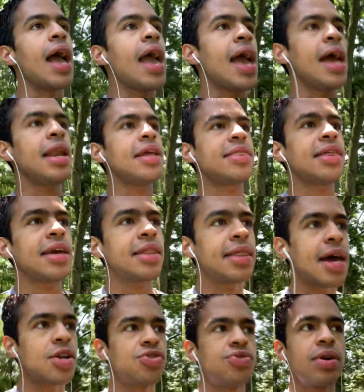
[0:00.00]
Anything
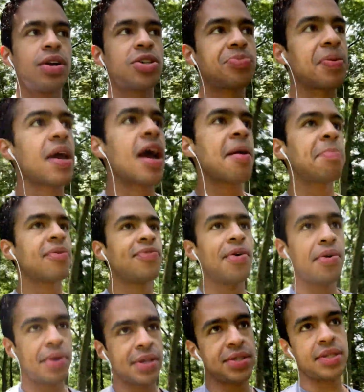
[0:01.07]
that triggers my
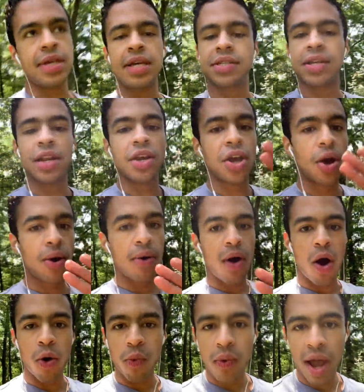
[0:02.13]
hyperfocus is going to go
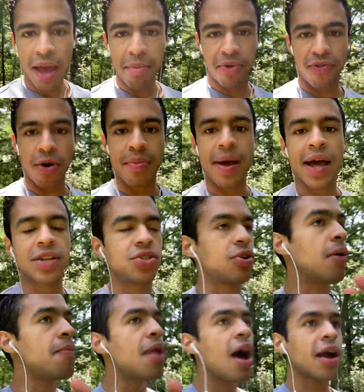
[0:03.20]
away before bed. So
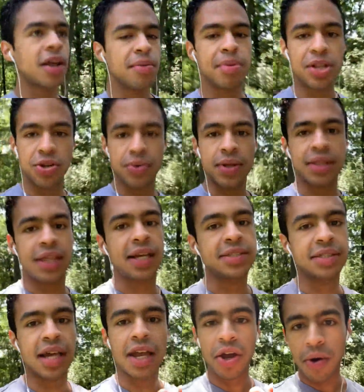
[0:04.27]
I'm not going to be doing things
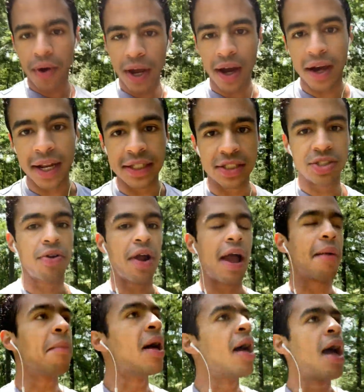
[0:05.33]
like going on
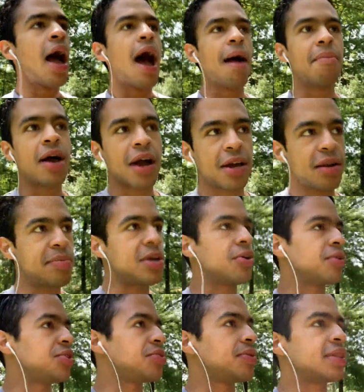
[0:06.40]
Instagram. I'm not going to
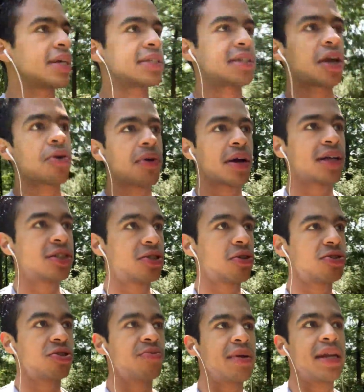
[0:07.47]
be doing things like going on
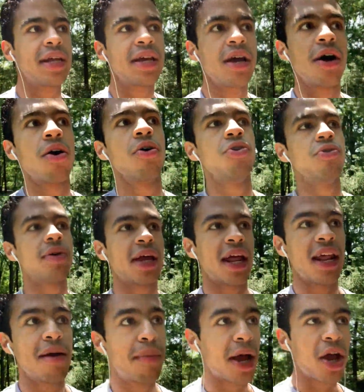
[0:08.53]
social media or doing
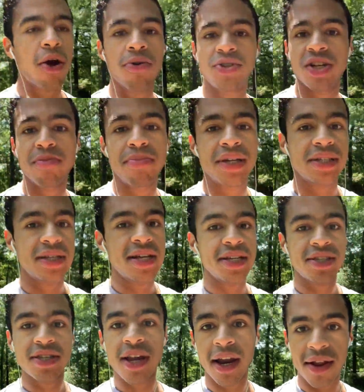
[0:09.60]
any of my coaching
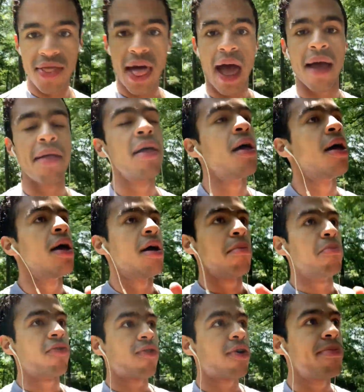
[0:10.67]
business. None of that.
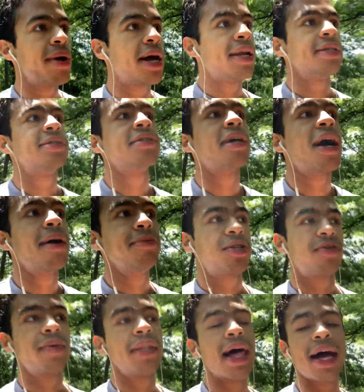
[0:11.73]
Before bed, it's time to
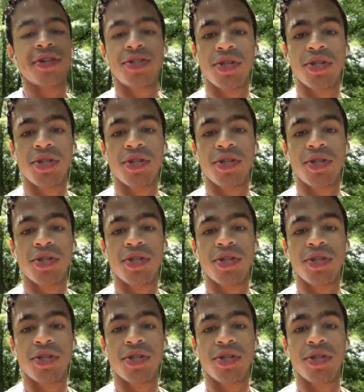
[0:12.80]
relax.